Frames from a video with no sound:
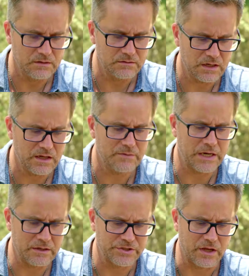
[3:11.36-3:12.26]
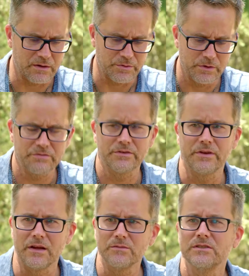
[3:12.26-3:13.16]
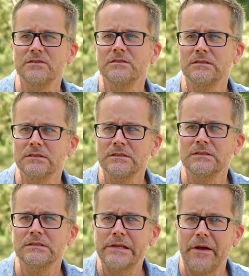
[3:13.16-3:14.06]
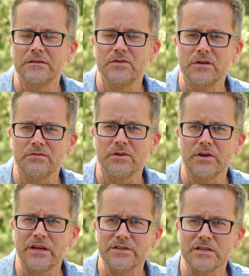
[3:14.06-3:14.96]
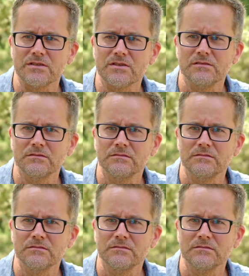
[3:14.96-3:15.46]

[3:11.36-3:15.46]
No, I had my house shot up 3 different times, 2 different locations.